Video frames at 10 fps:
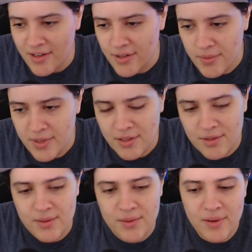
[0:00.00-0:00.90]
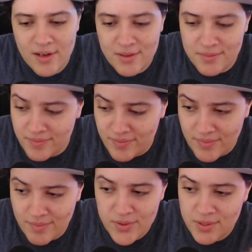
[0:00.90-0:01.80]
going through
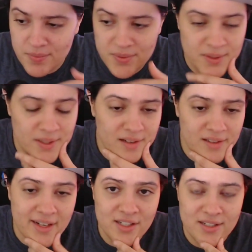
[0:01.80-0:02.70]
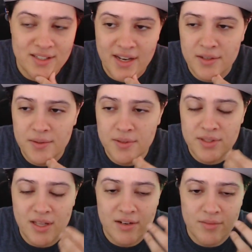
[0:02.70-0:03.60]
multiple election
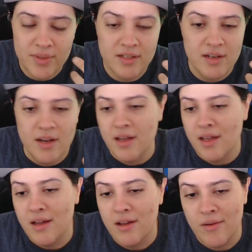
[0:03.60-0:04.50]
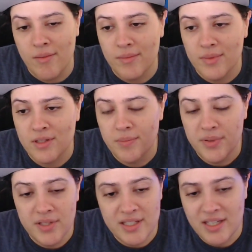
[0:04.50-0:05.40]
cycles that have been
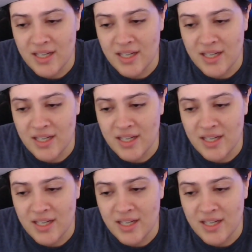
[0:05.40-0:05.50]
completely